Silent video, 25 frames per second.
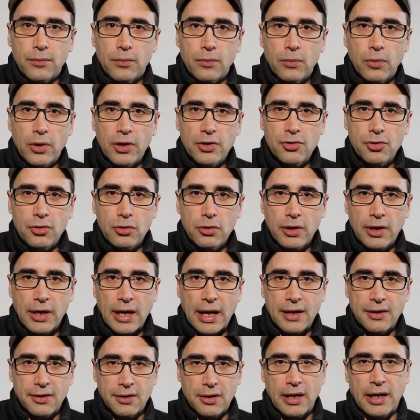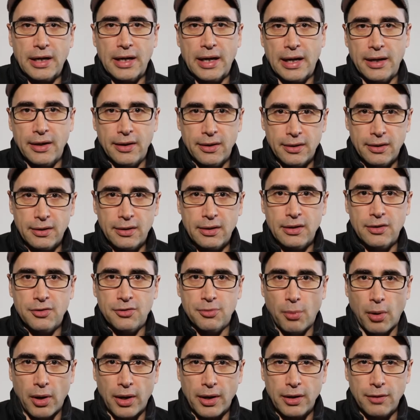What you look at, again, is
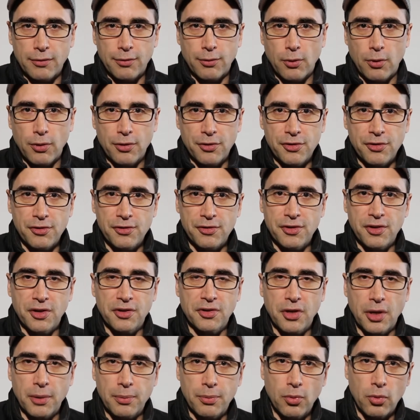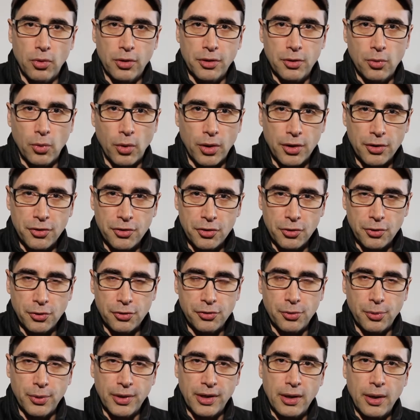market forces and the type of work you want to do.
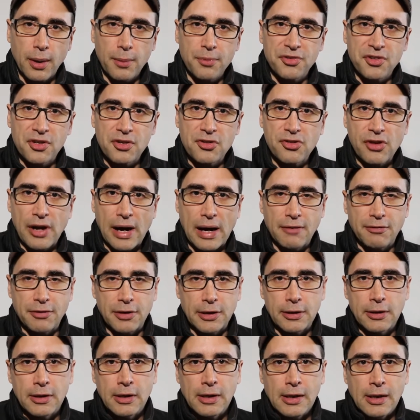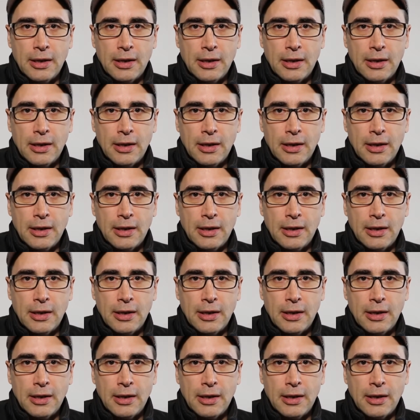So when it comes to Java,